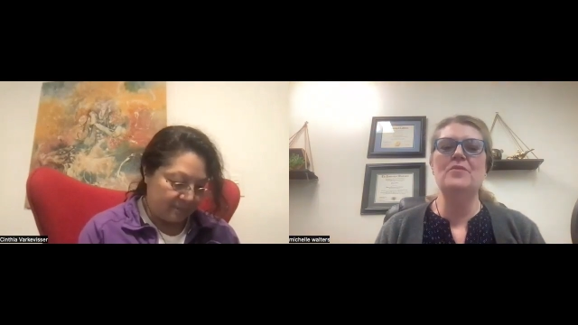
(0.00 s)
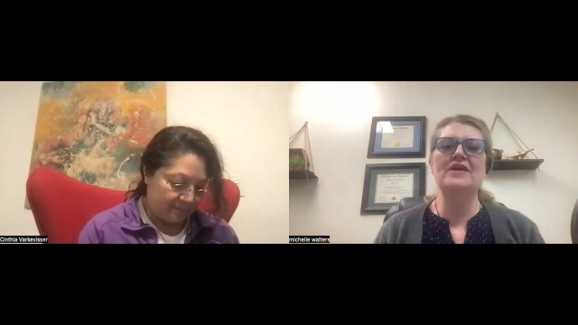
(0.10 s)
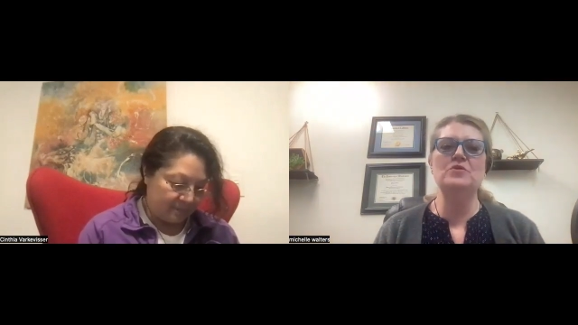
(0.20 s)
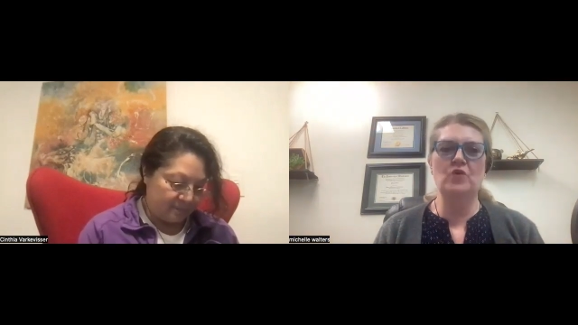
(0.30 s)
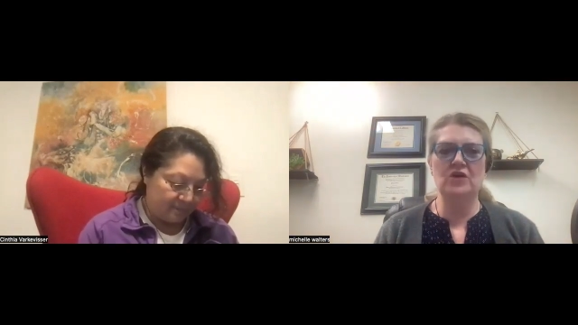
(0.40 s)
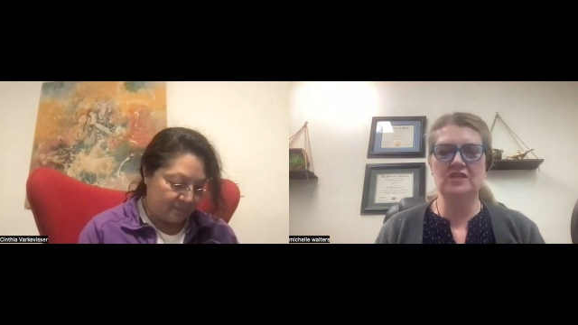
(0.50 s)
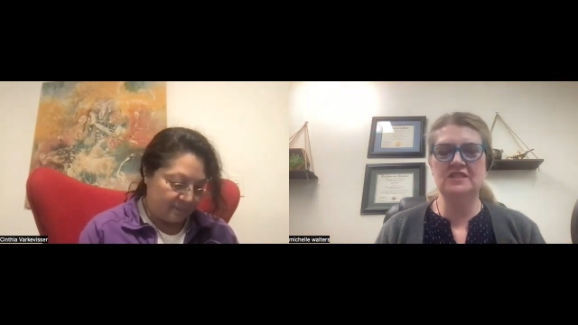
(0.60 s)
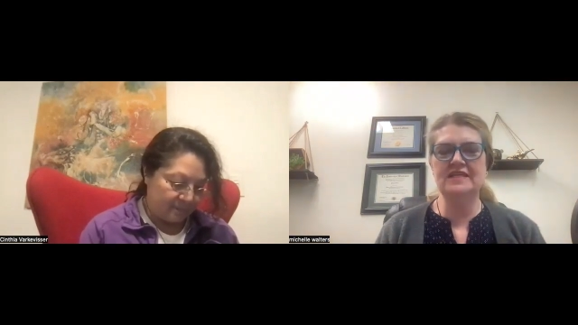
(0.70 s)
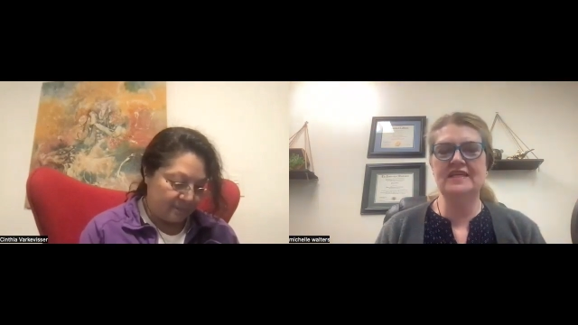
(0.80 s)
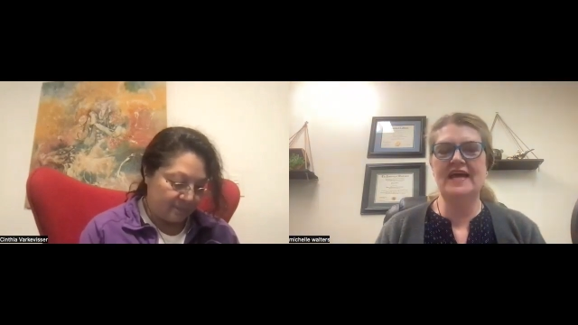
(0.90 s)
Speaker 1: how the mind
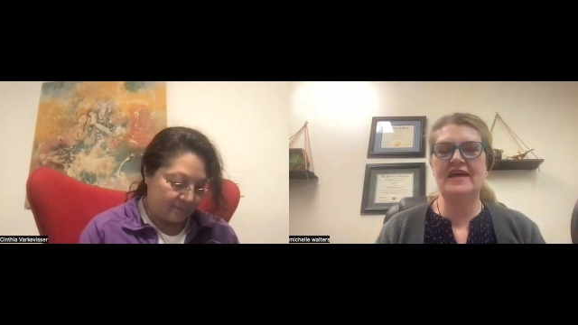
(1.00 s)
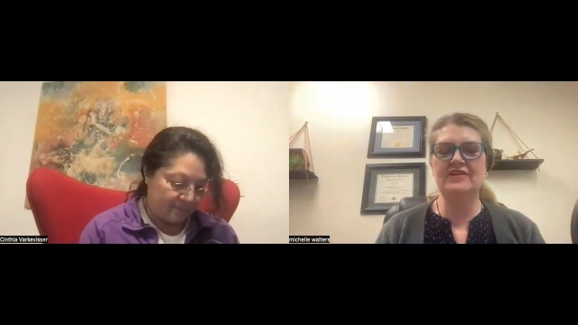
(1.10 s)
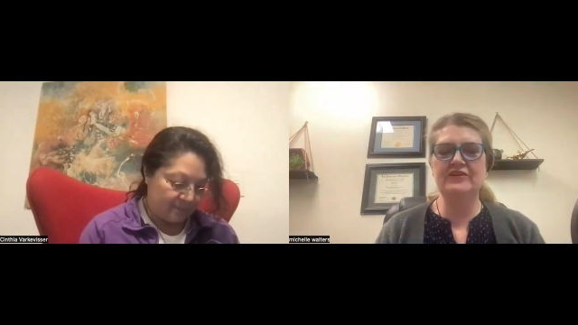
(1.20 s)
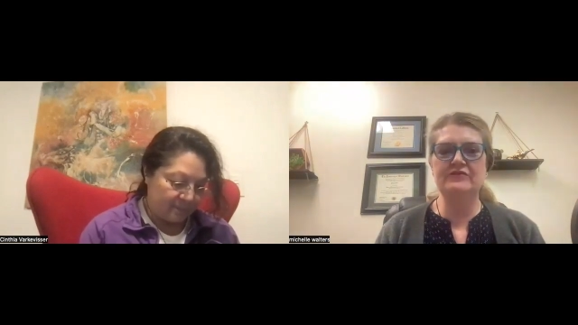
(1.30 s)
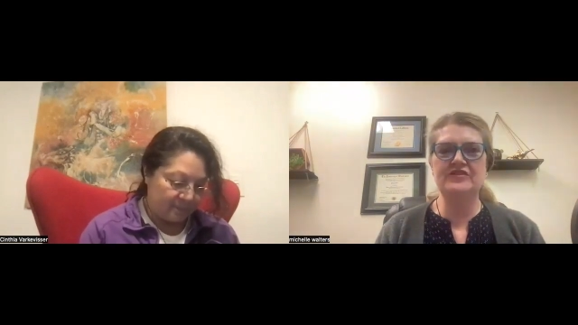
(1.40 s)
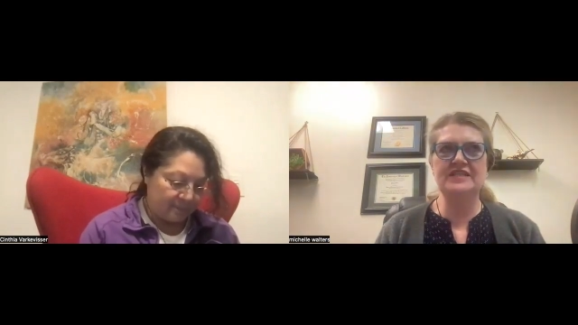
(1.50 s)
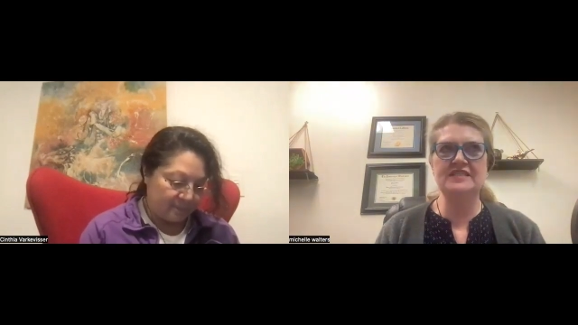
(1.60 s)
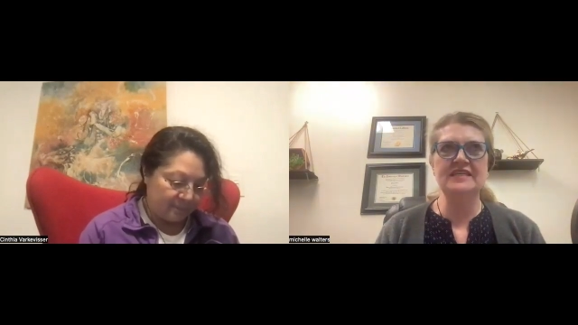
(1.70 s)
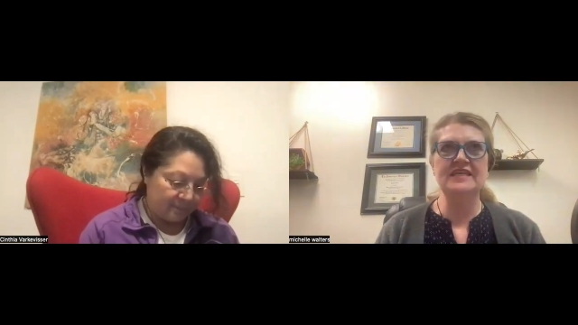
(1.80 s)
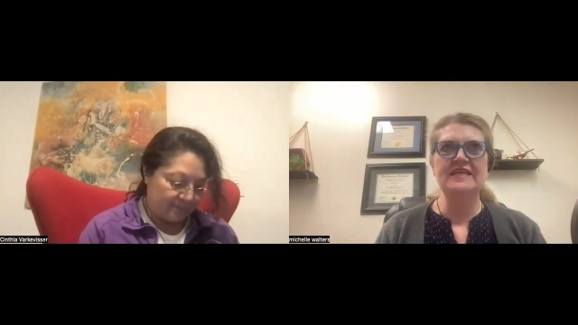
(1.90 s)
works and how to use
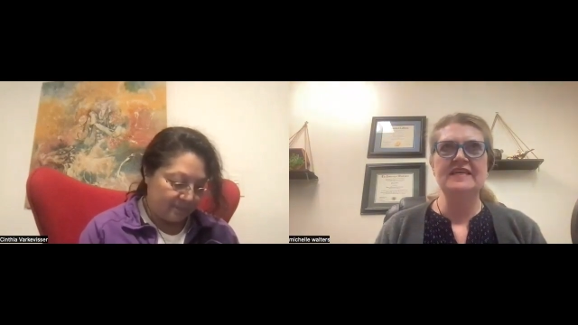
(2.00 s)
it